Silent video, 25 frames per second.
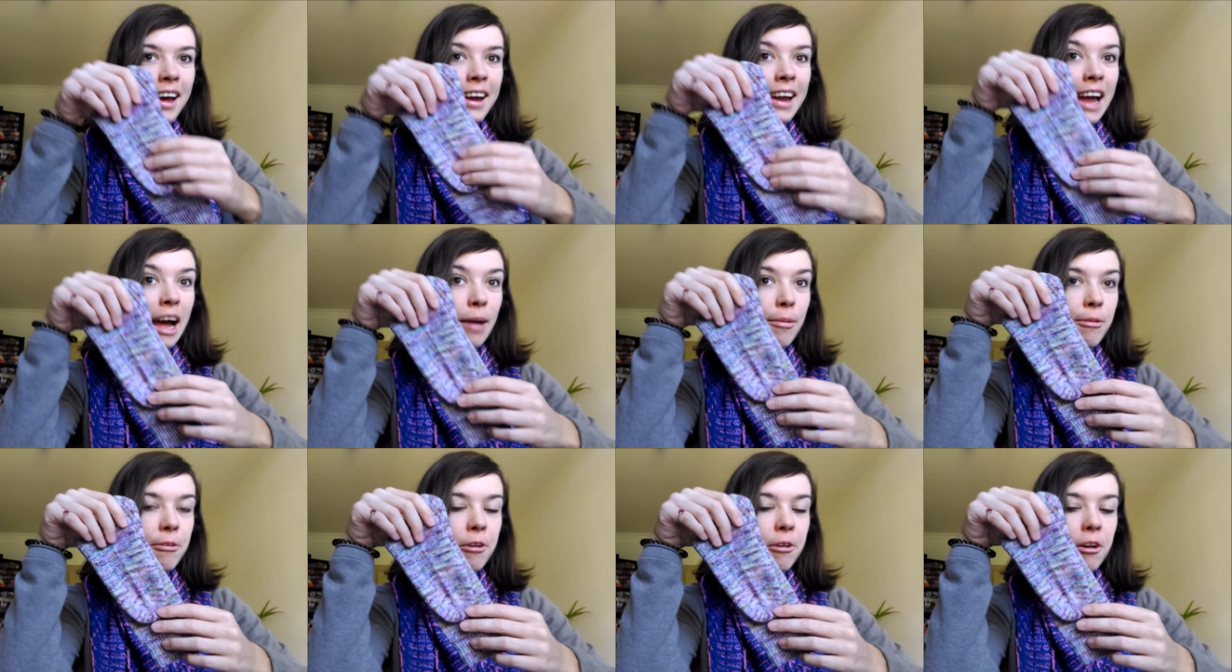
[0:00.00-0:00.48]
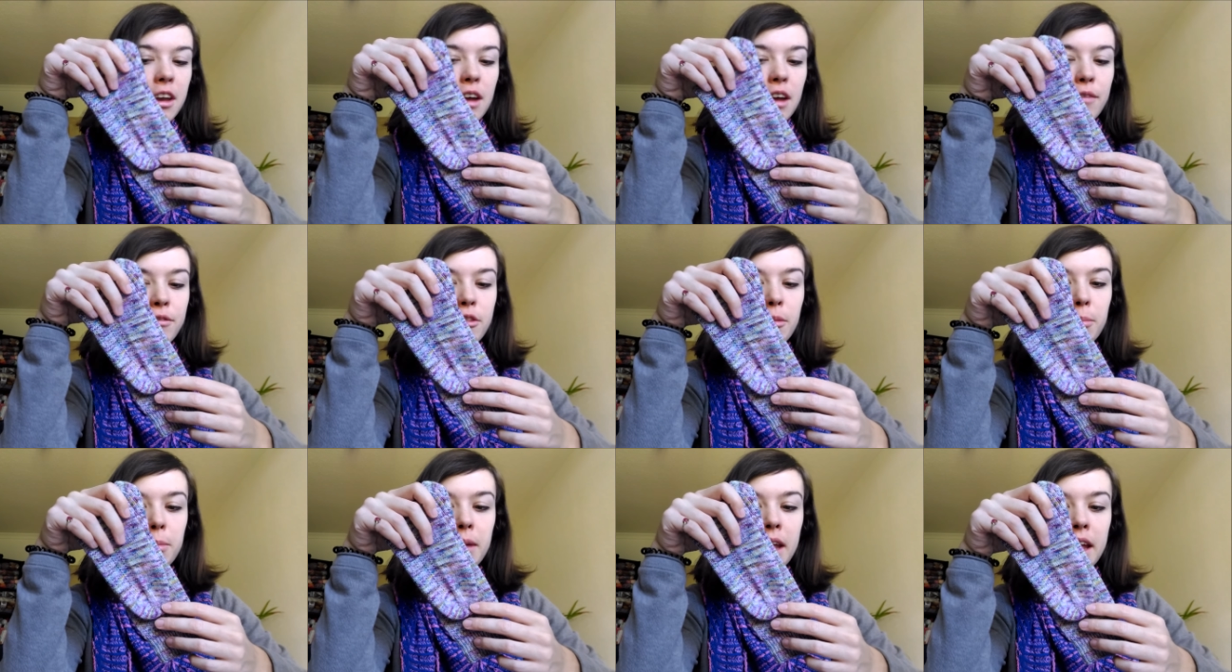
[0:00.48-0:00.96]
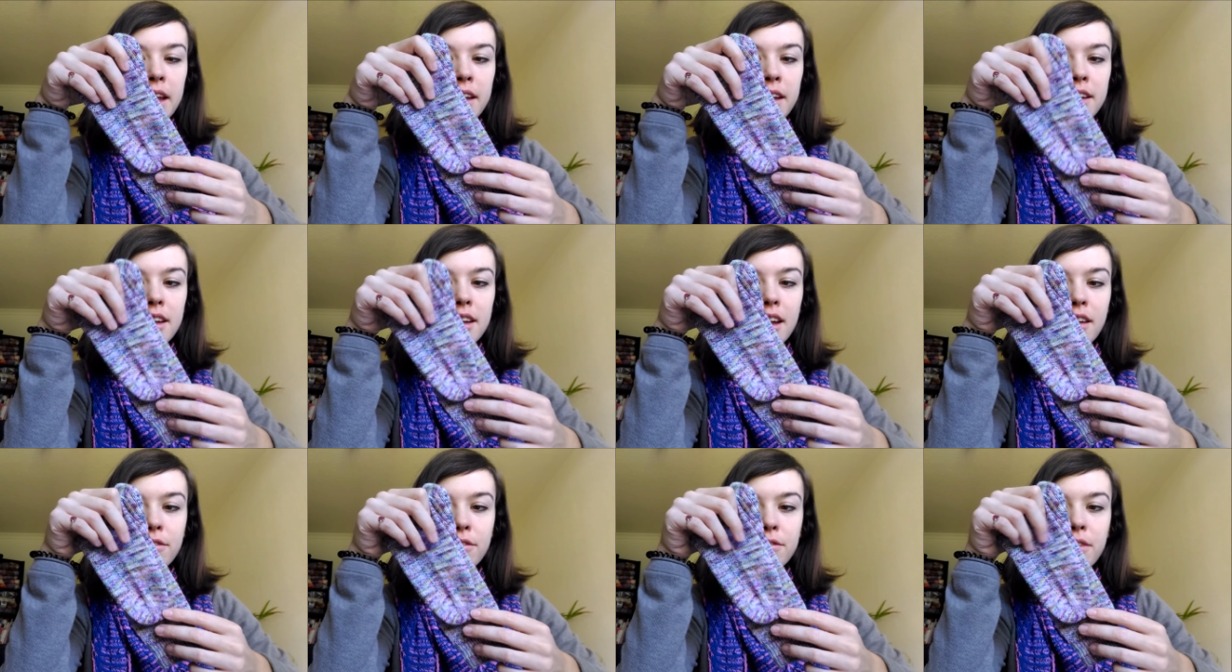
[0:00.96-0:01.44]
I absolutely love the
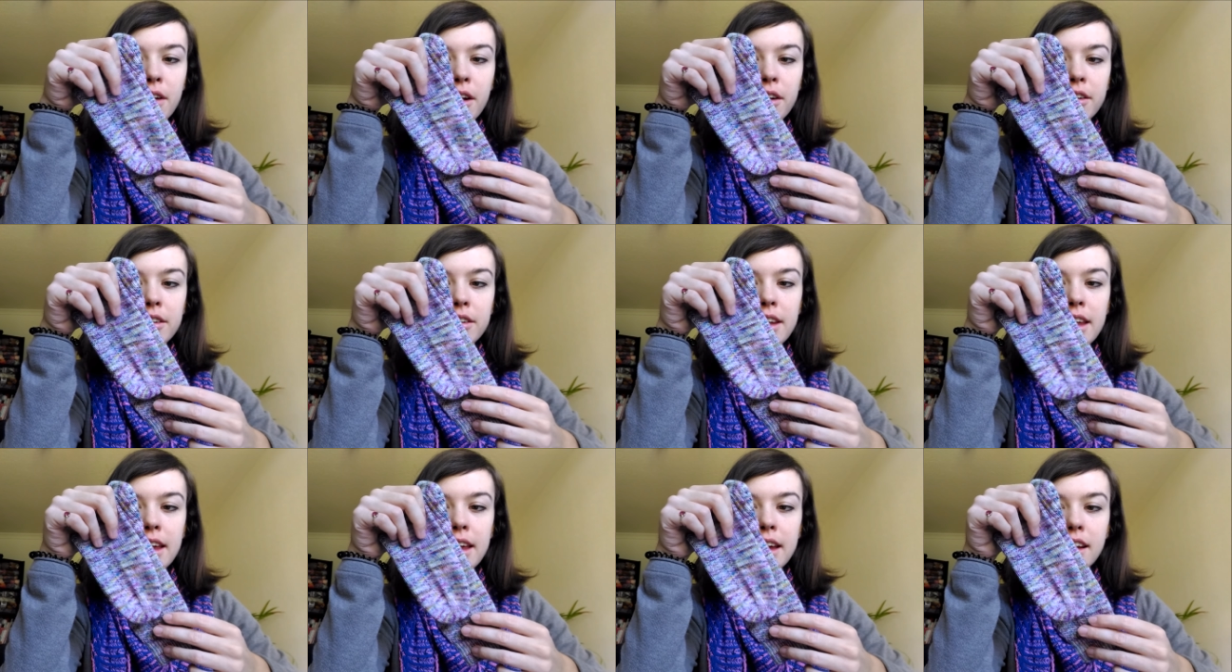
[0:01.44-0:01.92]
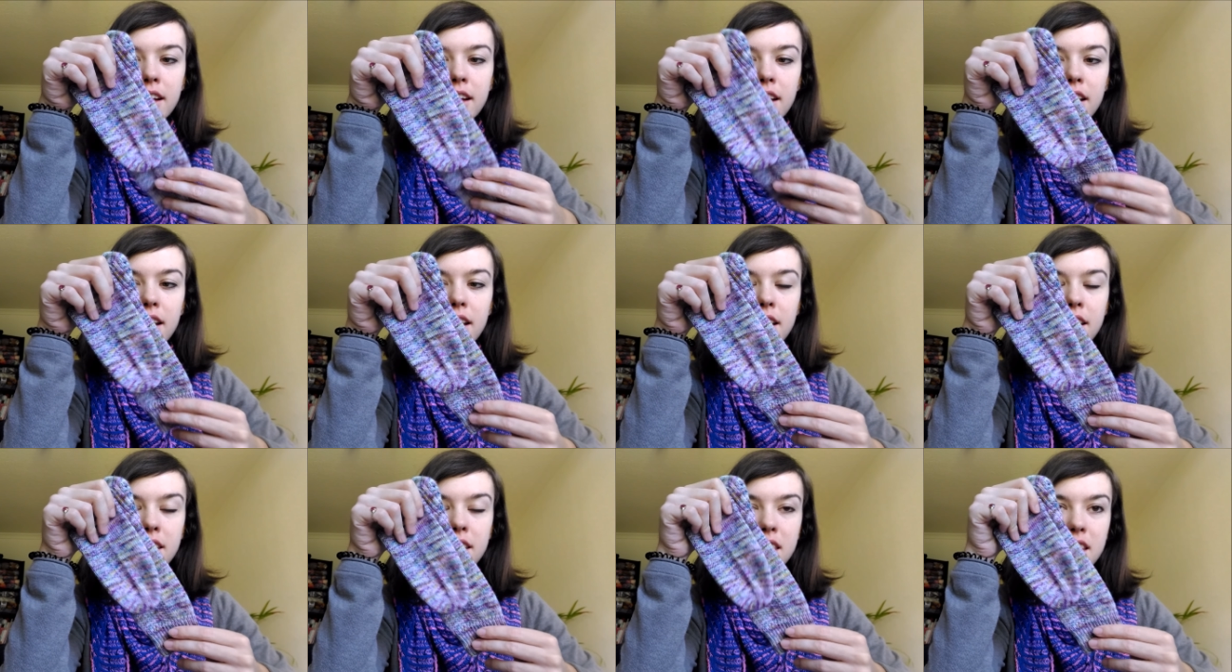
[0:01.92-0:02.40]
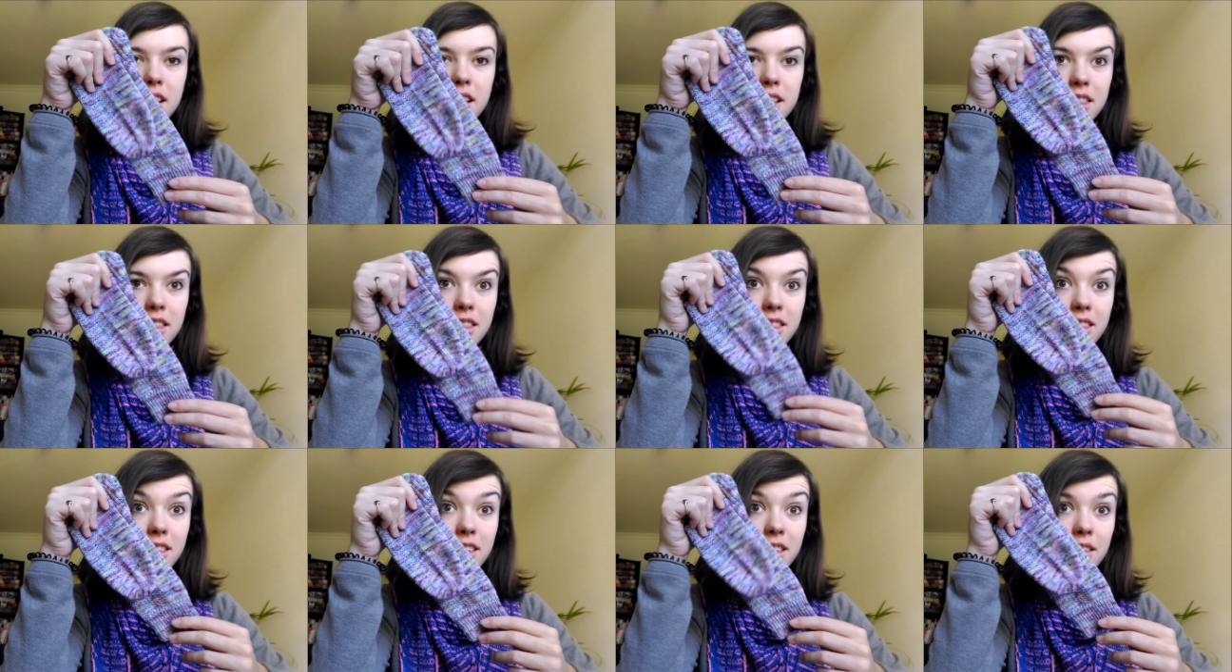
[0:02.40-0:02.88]
blend. I felt like
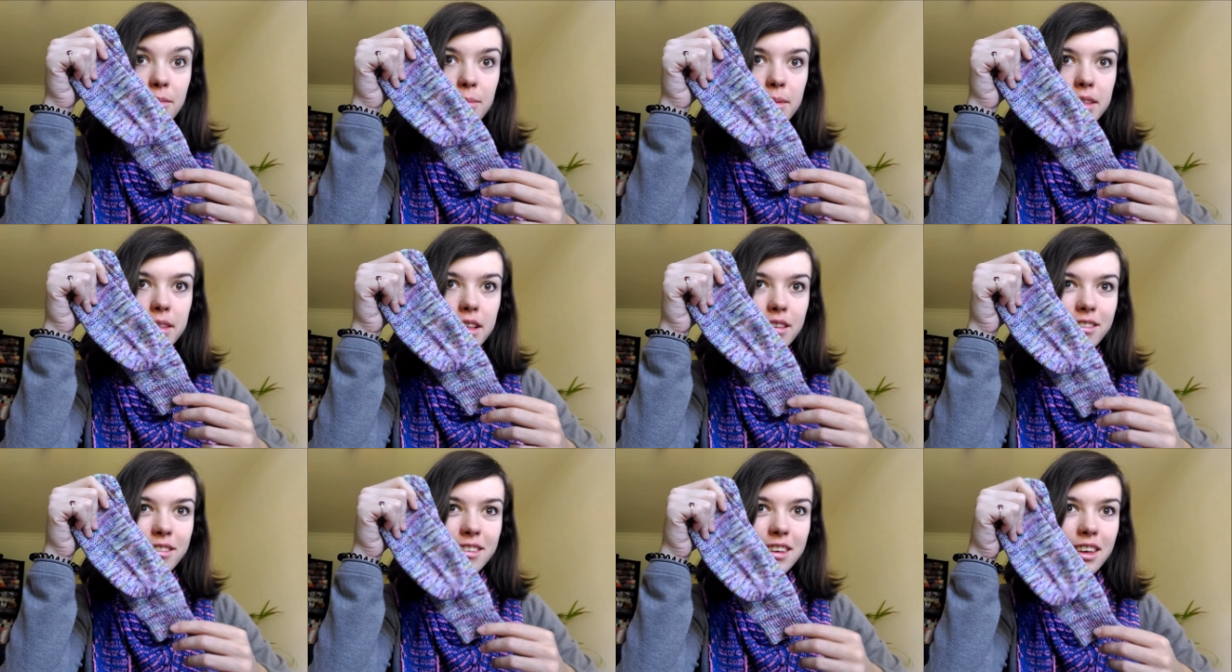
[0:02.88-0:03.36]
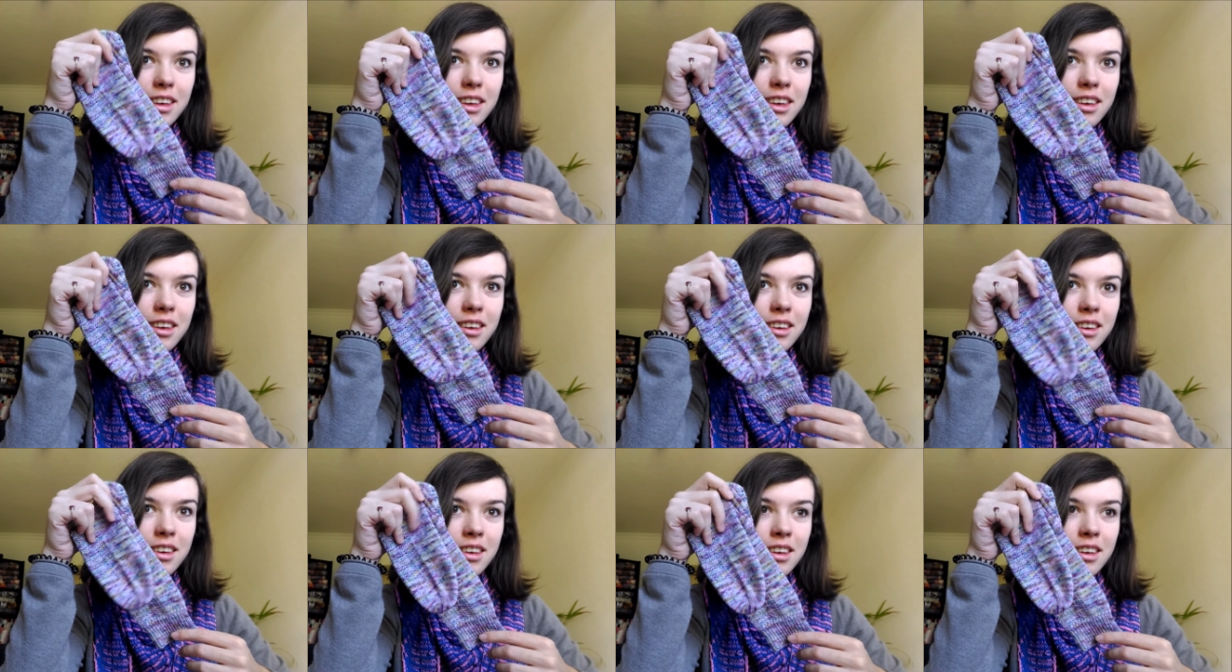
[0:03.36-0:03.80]
this specific